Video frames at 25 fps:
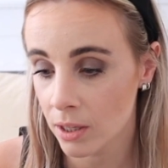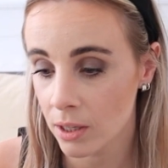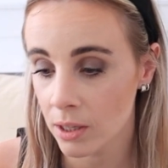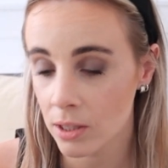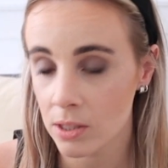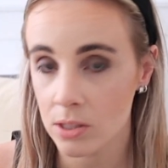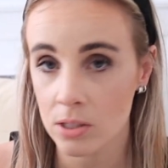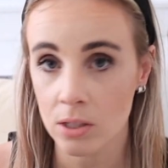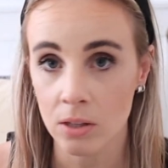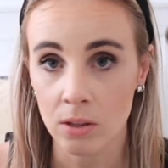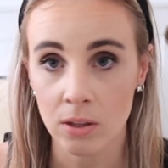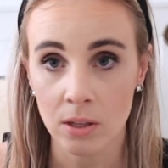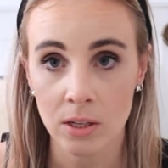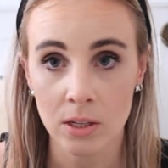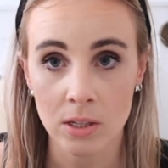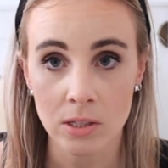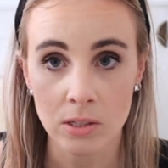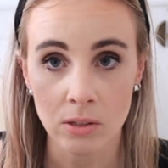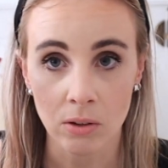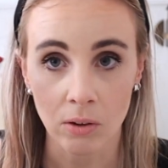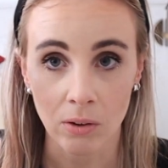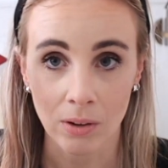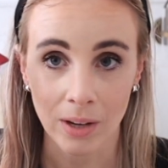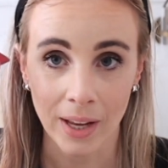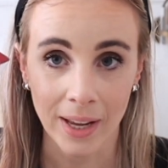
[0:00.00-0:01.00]
So these
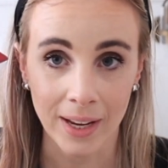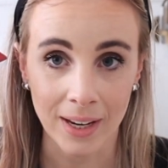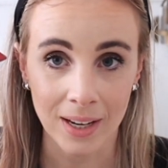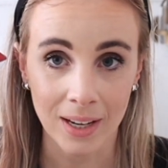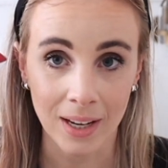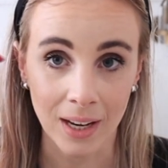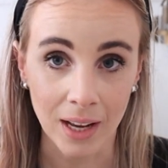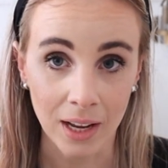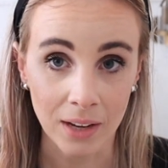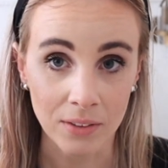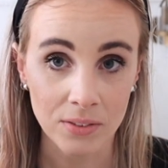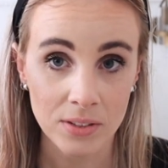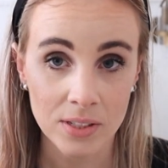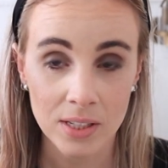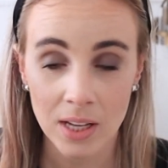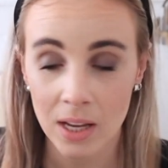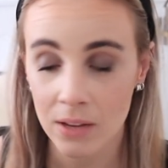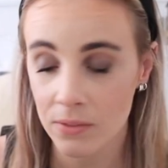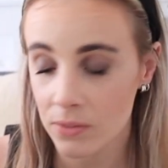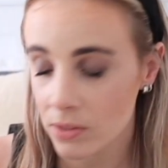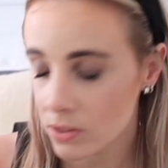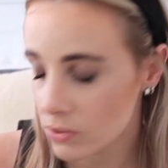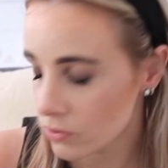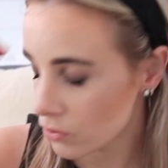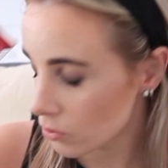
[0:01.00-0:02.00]
are like
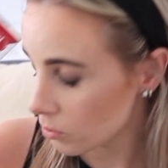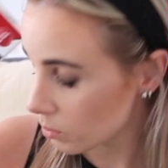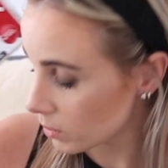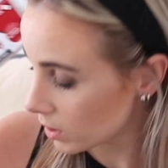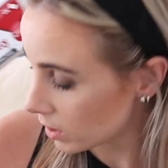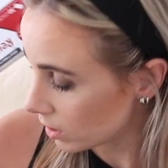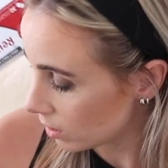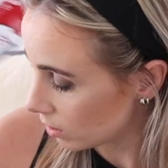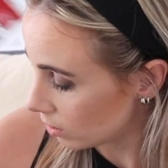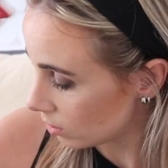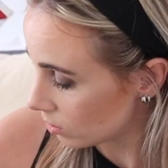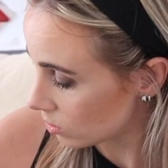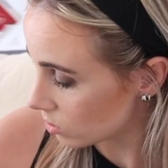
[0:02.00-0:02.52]
lifesavers for me.